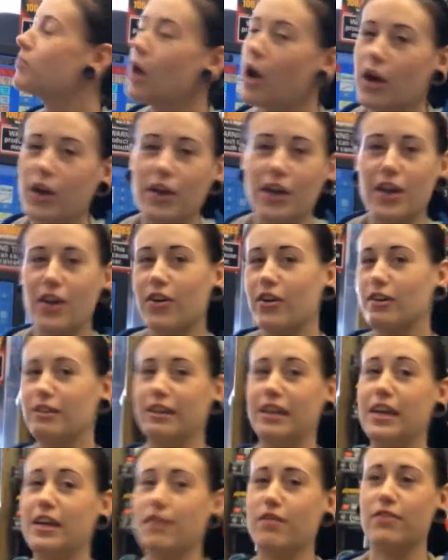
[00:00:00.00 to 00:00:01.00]
not here,
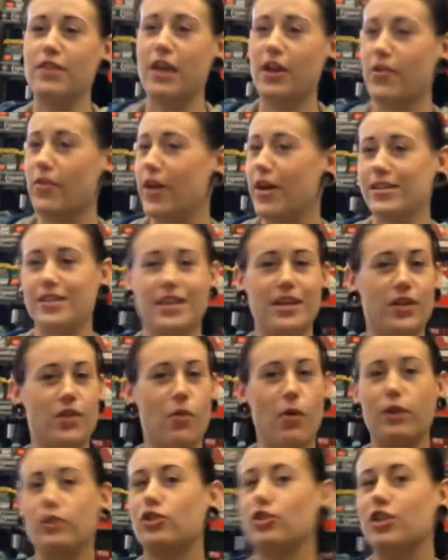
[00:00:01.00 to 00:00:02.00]
and leave. They don't ask any
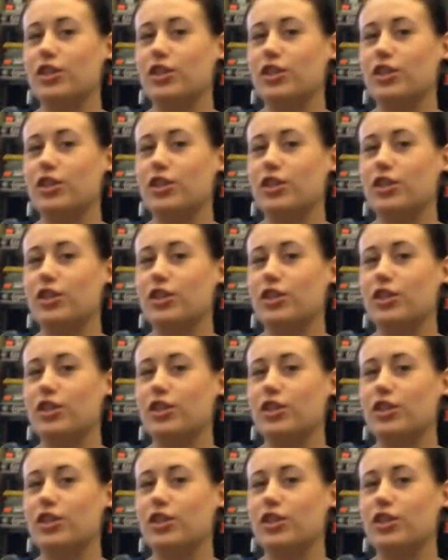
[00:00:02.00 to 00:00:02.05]
questions.